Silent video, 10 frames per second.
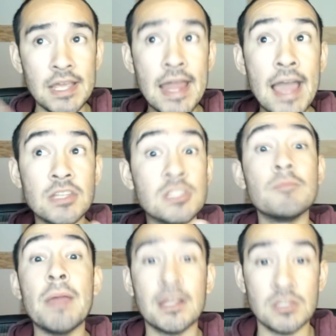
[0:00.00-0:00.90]
it had
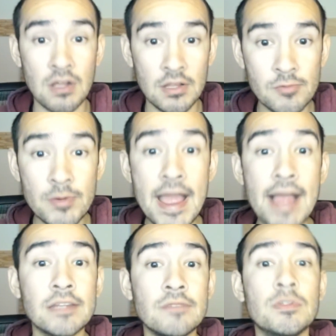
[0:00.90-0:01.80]
spec solid
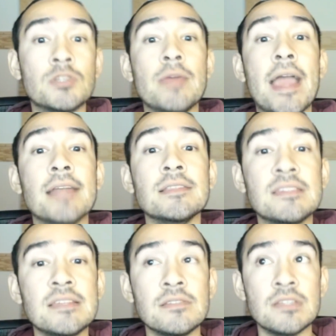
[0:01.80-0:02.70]
reactive, which we hadn't
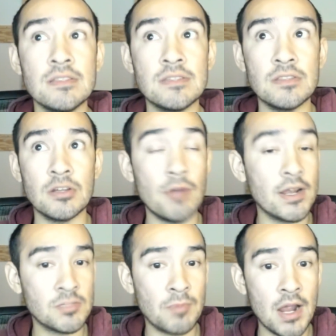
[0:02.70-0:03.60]
seen since the
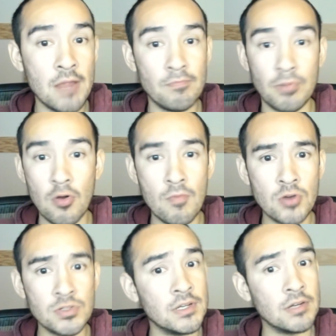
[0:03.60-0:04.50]
Crux Prime Pro
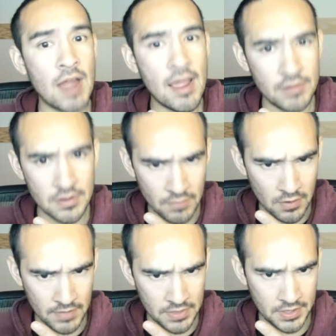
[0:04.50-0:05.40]
Motion and Gravity
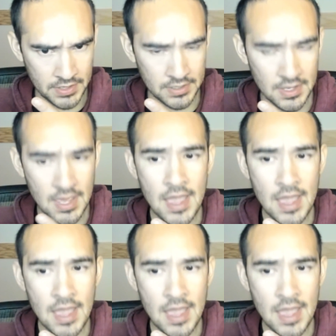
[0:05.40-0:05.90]
Evolve, I think.